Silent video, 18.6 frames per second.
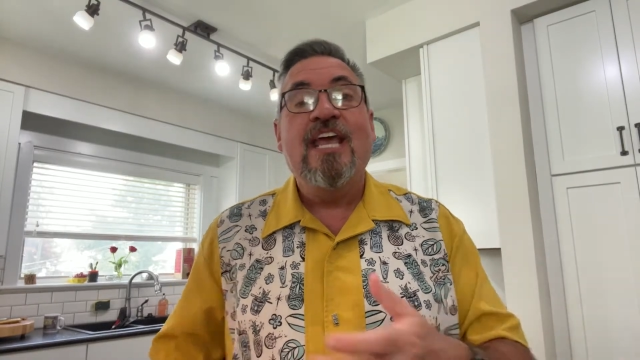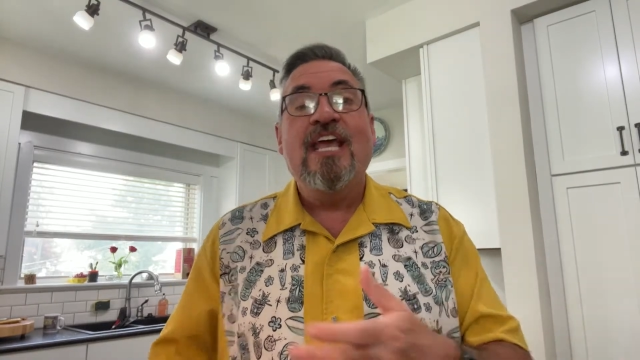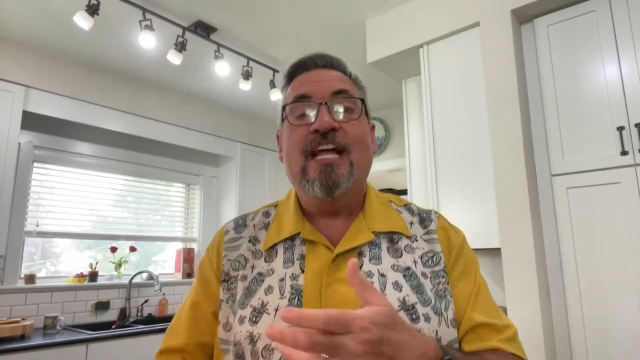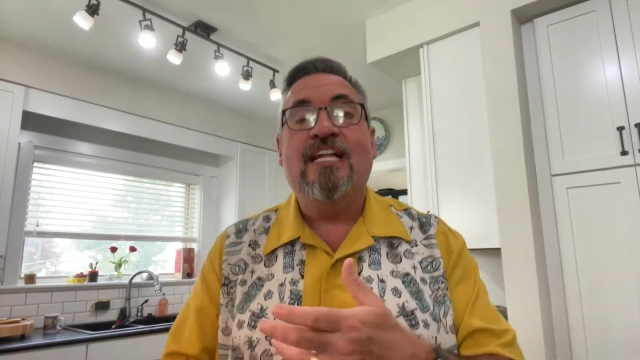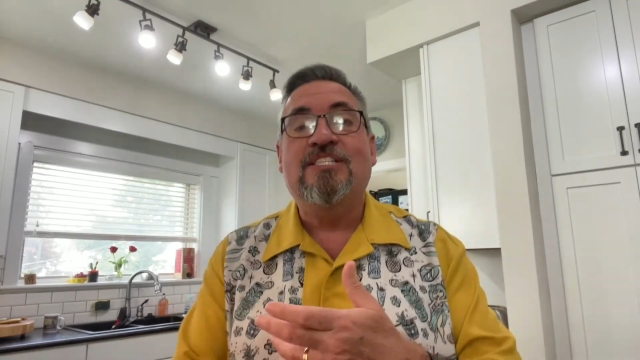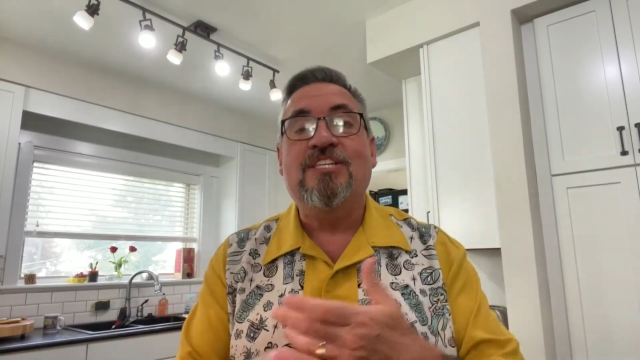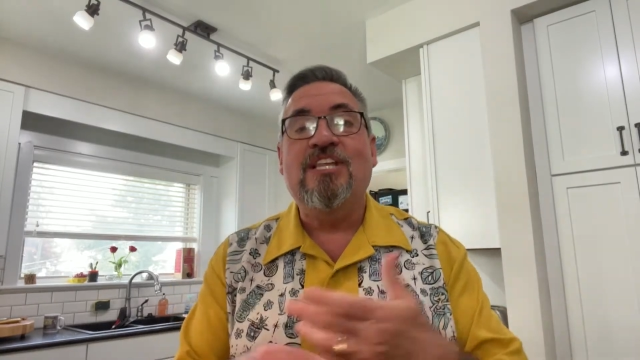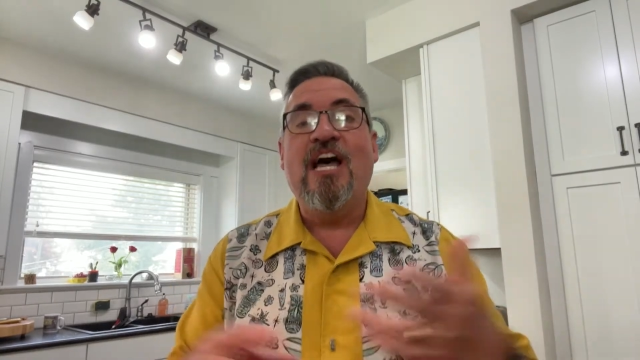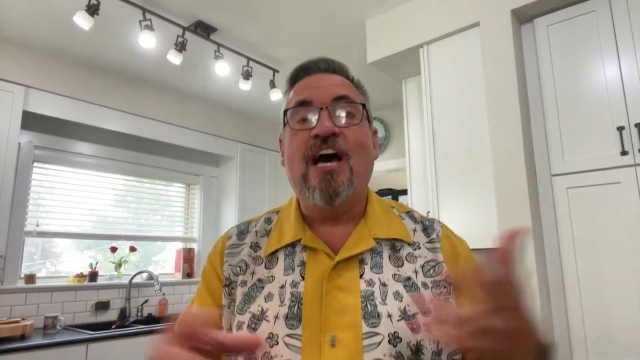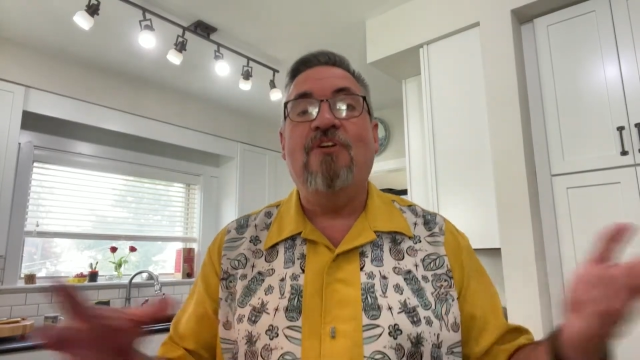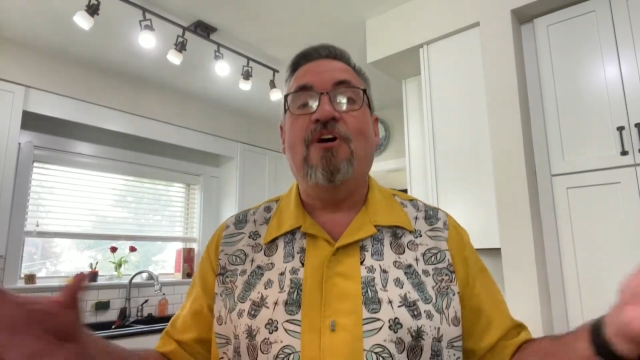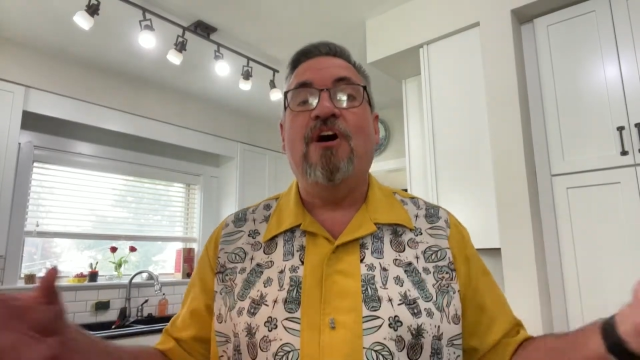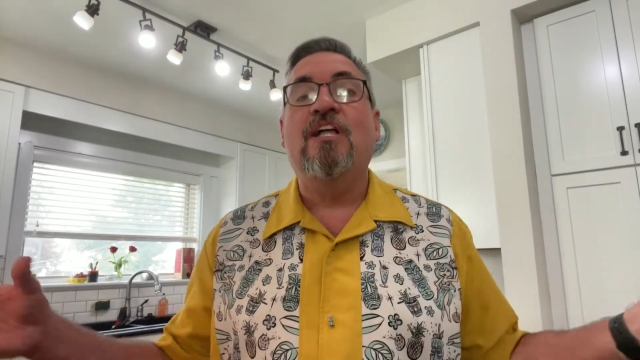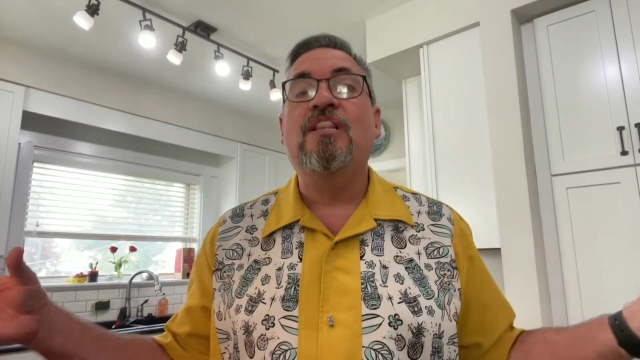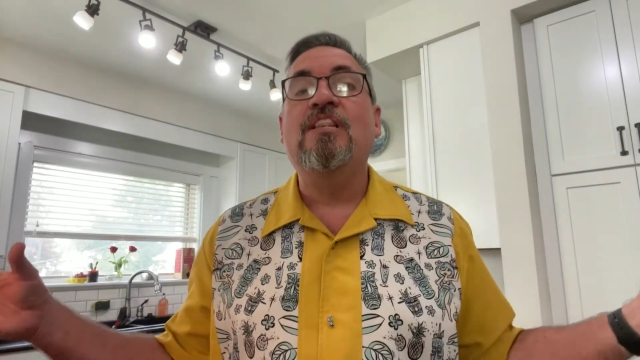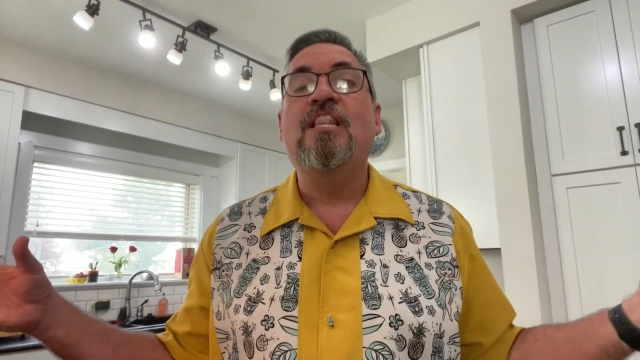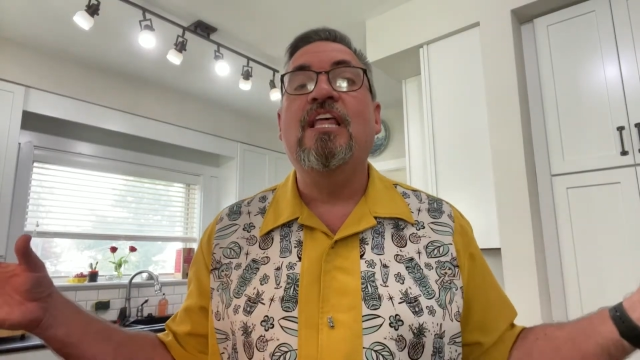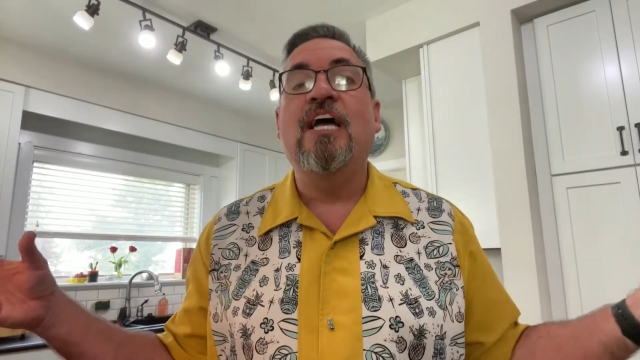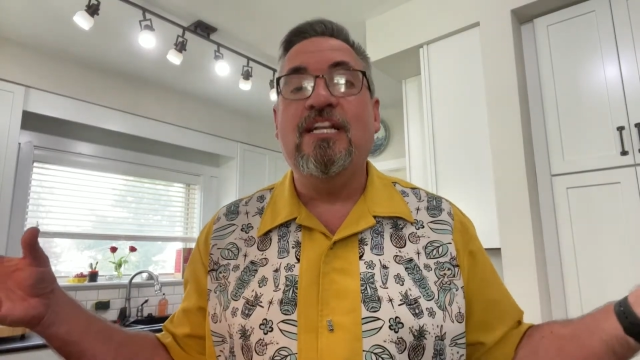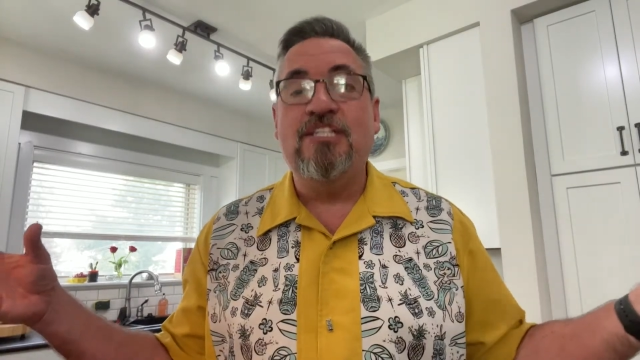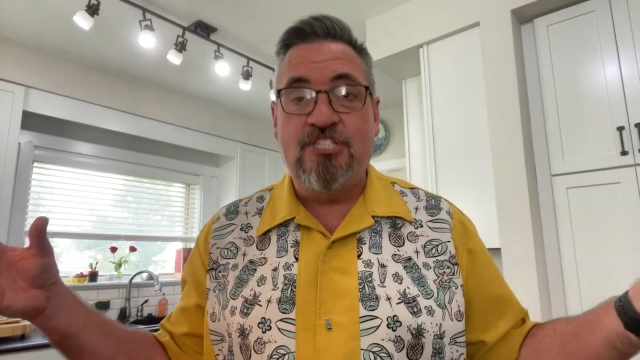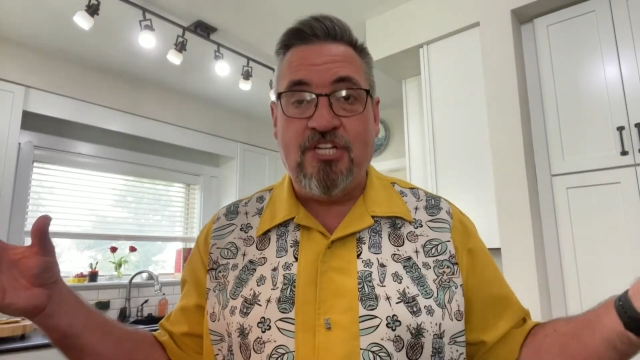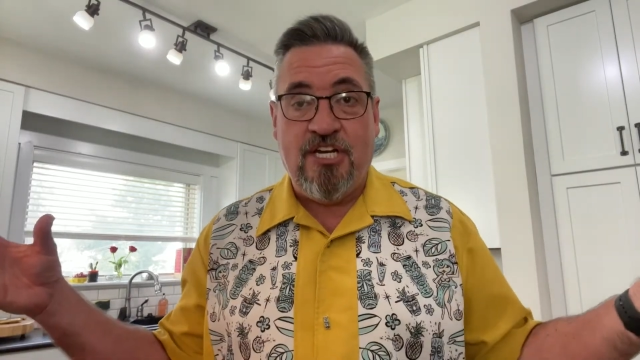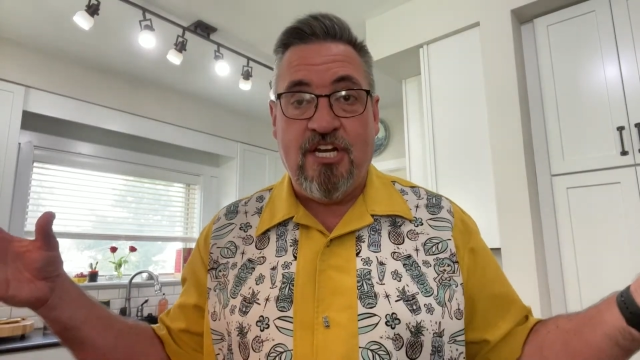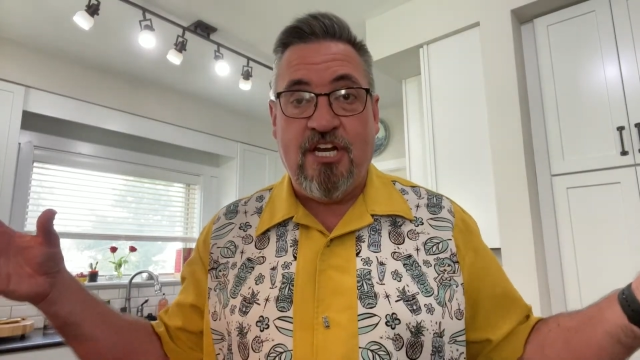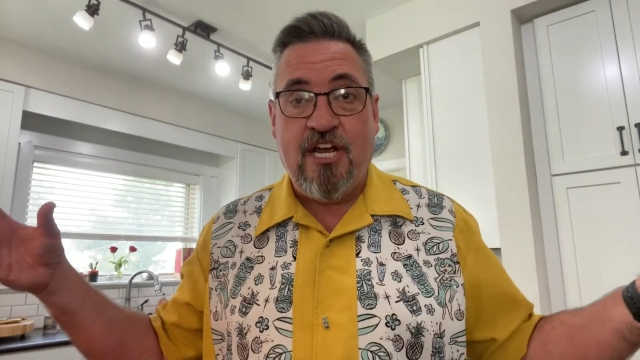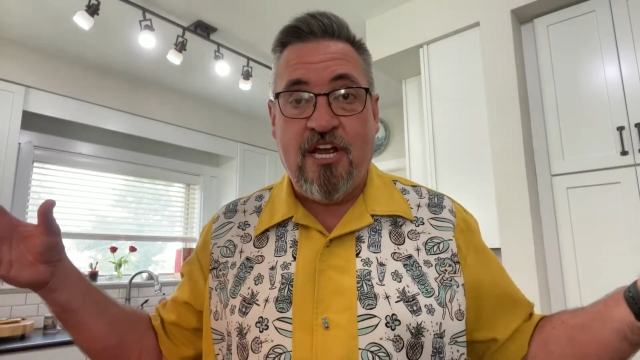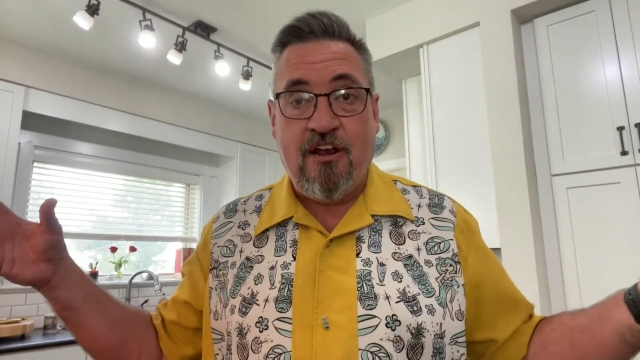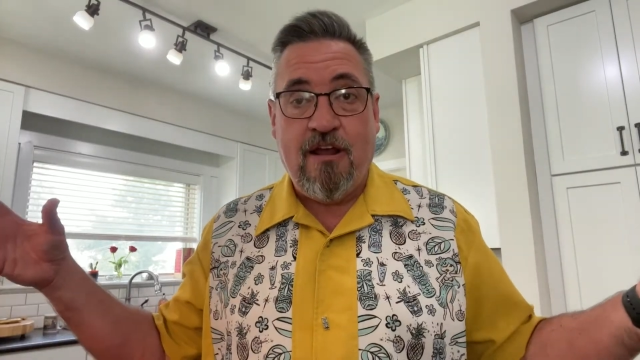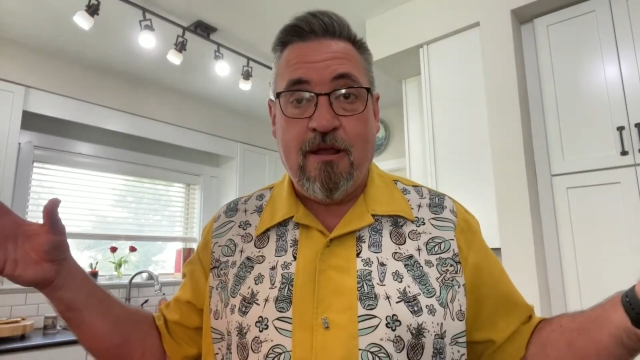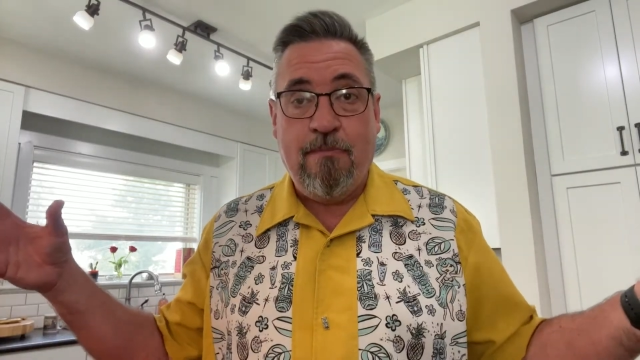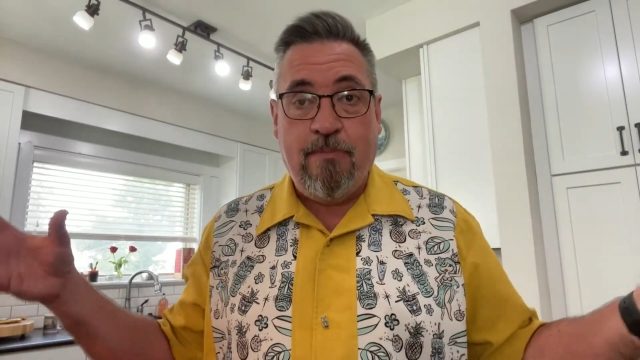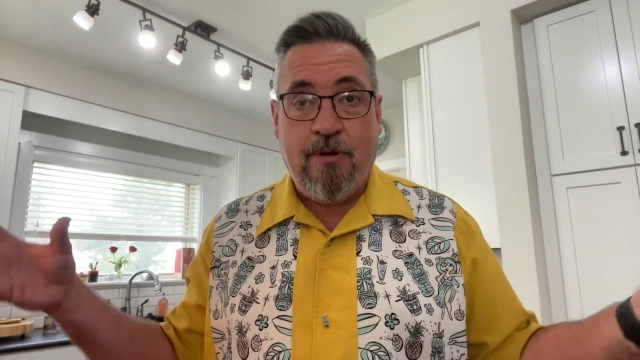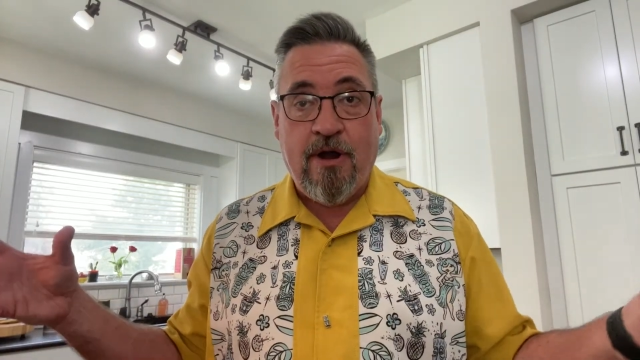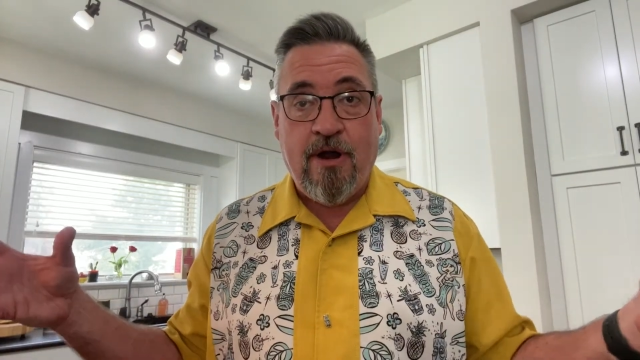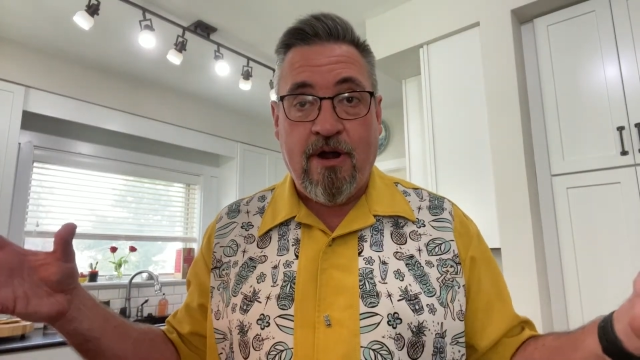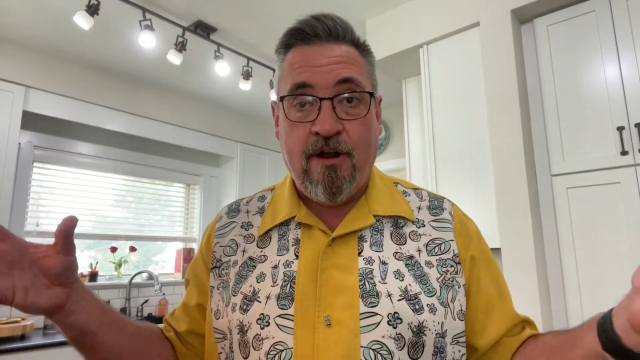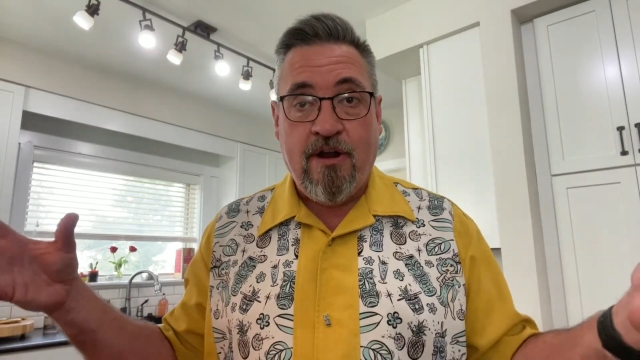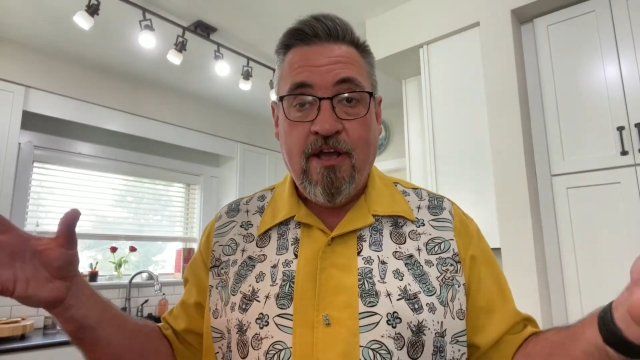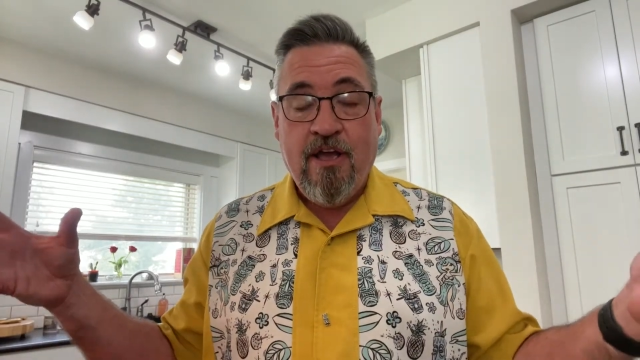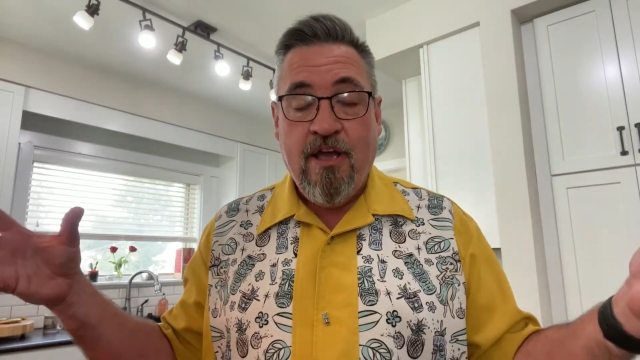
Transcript: It's now a legendary part